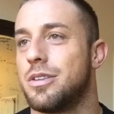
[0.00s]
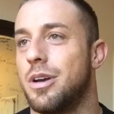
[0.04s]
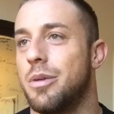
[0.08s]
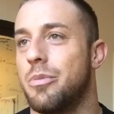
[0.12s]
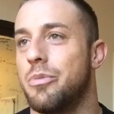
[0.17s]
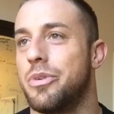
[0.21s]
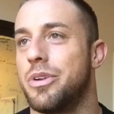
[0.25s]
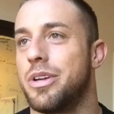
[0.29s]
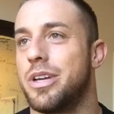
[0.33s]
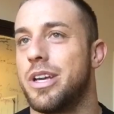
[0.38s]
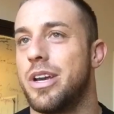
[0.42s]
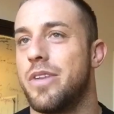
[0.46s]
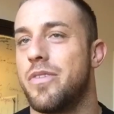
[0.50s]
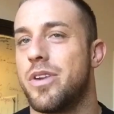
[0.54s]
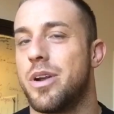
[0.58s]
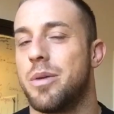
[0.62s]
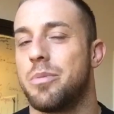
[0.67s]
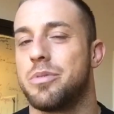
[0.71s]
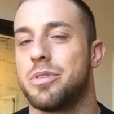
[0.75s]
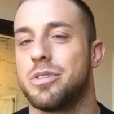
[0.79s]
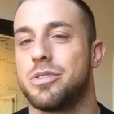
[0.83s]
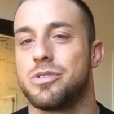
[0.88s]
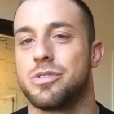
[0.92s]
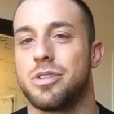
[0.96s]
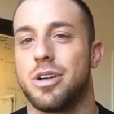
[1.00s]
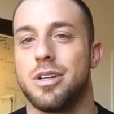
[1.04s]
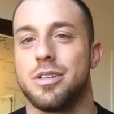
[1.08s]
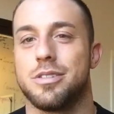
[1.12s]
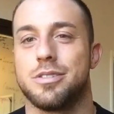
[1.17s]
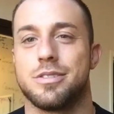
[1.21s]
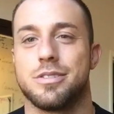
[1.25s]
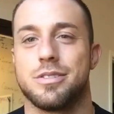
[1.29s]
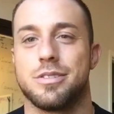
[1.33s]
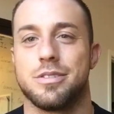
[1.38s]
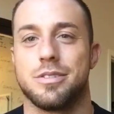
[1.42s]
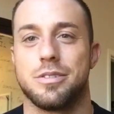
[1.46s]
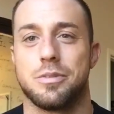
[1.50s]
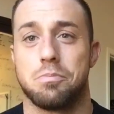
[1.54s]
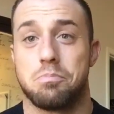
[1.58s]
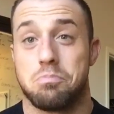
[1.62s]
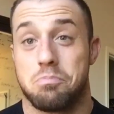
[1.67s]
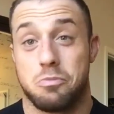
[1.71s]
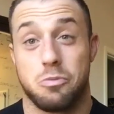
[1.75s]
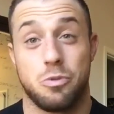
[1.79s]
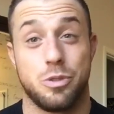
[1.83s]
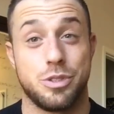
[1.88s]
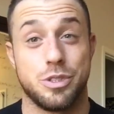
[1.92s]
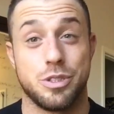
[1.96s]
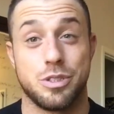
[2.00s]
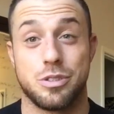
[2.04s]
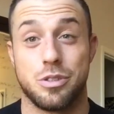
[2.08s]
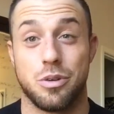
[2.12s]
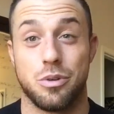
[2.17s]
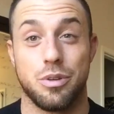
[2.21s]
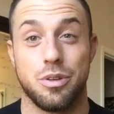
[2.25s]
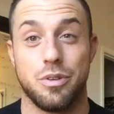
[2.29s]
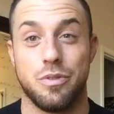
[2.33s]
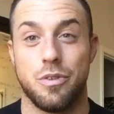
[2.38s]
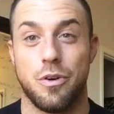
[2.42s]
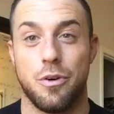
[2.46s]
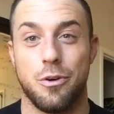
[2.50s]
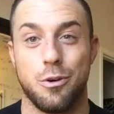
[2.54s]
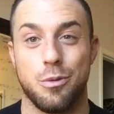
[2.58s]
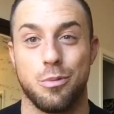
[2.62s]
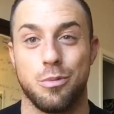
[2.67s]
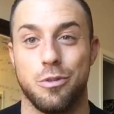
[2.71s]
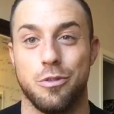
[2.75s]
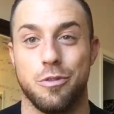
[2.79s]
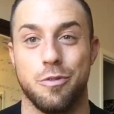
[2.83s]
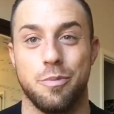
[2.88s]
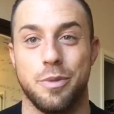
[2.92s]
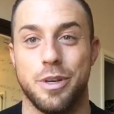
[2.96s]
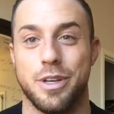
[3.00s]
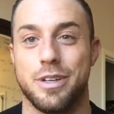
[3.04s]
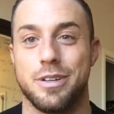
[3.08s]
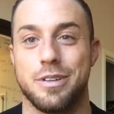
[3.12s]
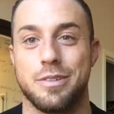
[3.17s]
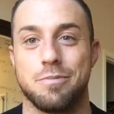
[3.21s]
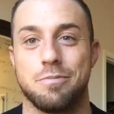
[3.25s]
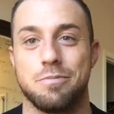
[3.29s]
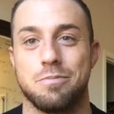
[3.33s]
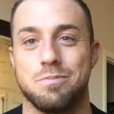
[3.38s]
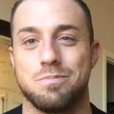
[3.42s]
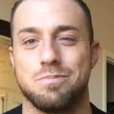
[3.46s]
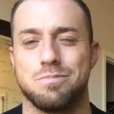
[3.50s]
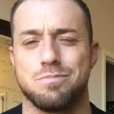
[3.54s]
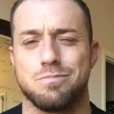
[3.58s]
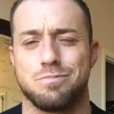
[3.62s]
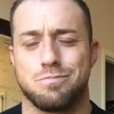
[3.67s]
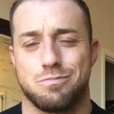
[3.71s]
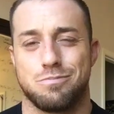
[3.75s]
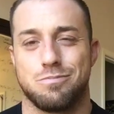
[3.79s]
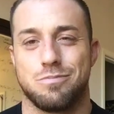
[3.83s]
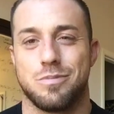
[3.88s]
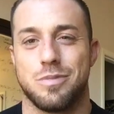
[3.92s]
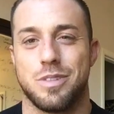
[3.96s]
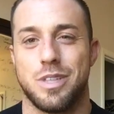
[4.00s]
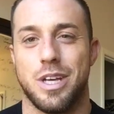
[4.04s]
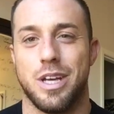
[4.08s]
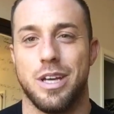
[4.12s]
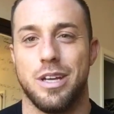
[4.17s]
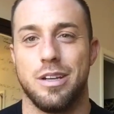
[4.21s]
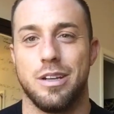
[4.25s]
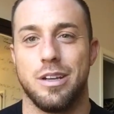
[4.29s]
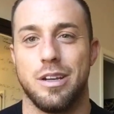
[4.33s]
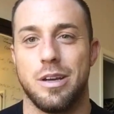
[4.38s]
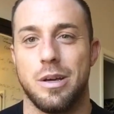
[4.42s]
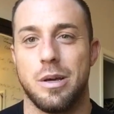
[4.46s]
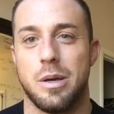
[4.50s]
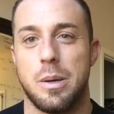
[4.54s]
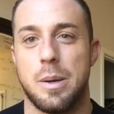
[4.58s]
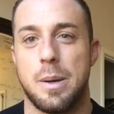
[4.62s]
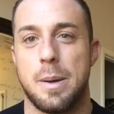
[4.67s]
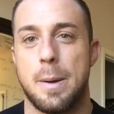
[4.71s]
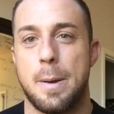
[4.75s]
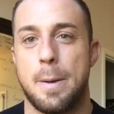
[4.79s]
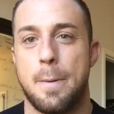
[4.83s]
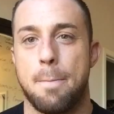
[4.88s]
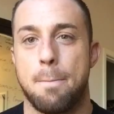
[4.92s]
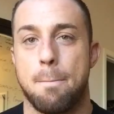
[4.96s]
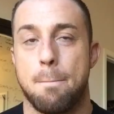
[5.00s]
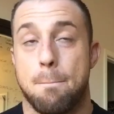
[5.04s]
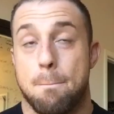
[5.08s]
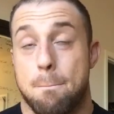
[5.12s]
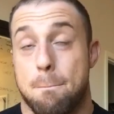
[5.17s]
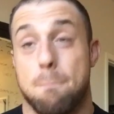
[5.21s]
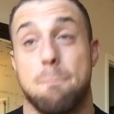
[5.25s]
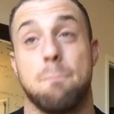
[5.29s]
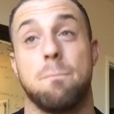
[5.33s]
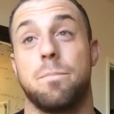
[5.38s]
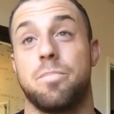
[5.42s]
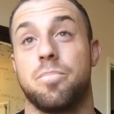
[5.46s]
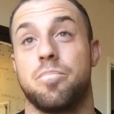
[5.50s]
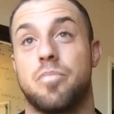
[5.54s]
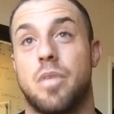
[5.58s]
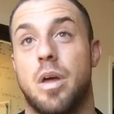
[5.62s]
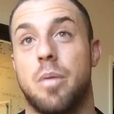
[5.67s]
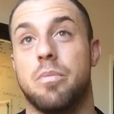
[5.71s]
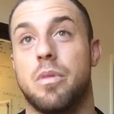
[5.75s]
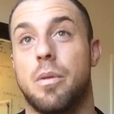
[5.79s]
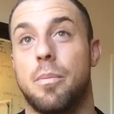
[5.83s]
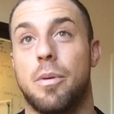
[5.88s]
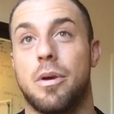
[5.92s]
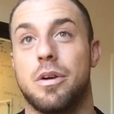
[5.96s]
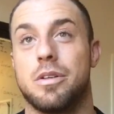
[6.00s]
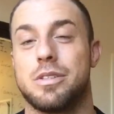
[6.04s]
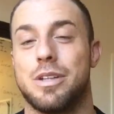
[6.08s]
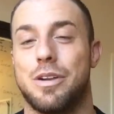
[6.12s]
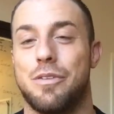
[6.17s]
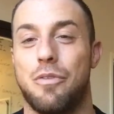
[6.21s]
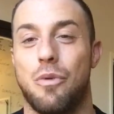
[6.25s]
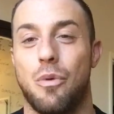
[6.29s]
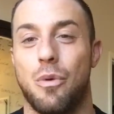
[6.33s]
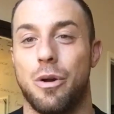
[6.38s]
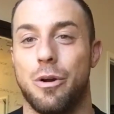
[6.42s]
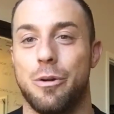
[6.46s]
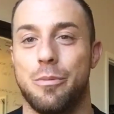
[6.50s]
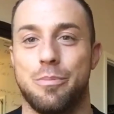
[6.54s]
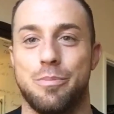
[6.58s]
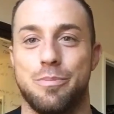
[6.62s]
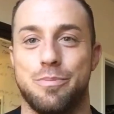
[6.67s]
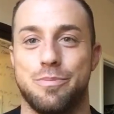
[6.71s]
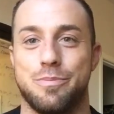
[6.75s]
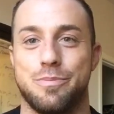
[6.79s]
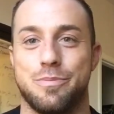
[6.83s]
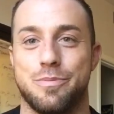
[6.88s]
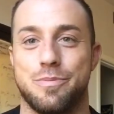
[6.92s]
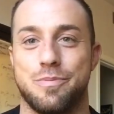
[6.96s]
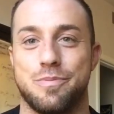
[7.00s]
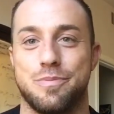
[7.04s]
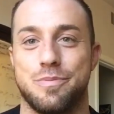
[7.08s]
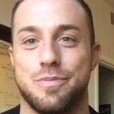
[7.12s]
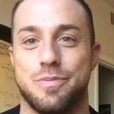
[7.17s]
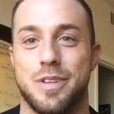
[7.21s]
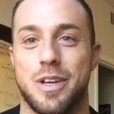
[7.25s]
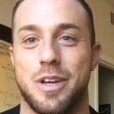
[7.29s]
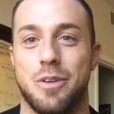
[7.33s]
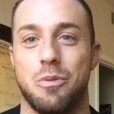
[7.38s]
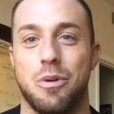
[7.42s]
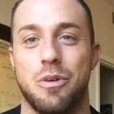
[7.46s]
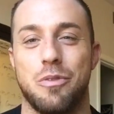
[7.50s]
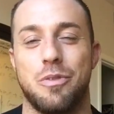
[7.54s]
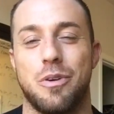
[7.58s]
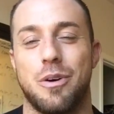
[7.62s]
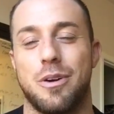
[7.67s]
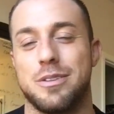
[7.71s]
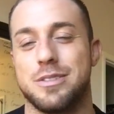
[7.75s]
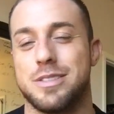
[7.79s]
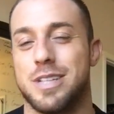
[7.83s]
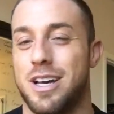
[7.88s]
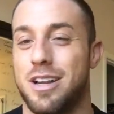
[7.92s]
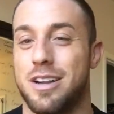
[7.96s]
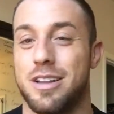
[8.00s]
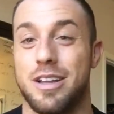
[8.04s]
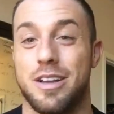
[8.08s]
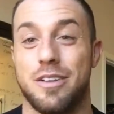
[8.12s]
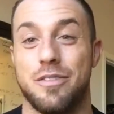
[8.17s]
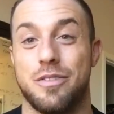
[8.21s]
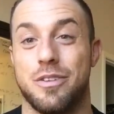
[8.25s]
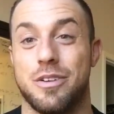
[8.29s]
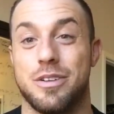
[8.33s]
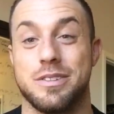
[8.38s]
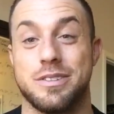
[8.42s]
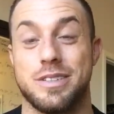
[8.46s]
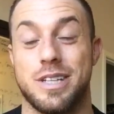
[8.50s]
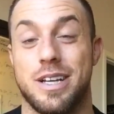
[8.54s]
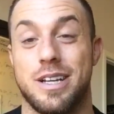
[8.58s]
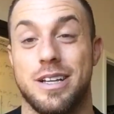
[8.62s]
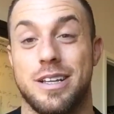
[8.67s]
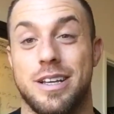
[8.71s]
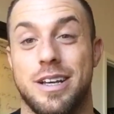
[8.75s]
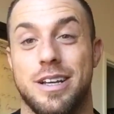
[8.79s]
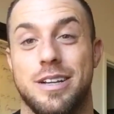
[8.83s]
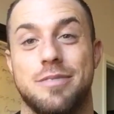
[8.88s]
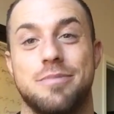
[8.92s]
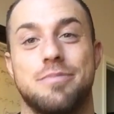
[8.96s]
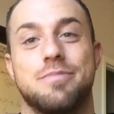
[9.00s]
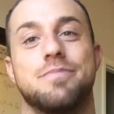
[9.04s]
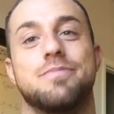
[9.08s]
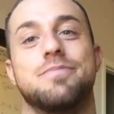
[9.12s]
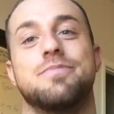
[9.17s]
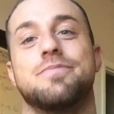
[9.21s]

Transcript: going to give it up to trust, which is totally vulnerable with me, that I'm the person for him. And what falls out of that, falls out of that.